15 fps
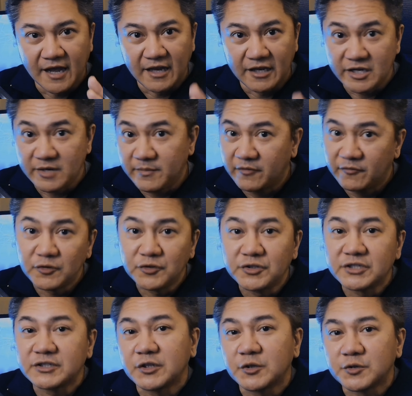A little bit of full
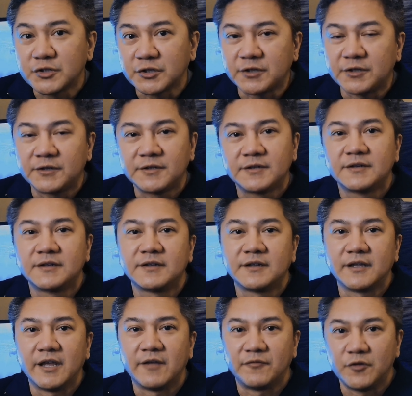disclosure,
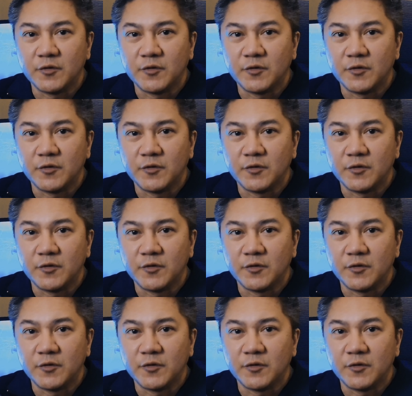if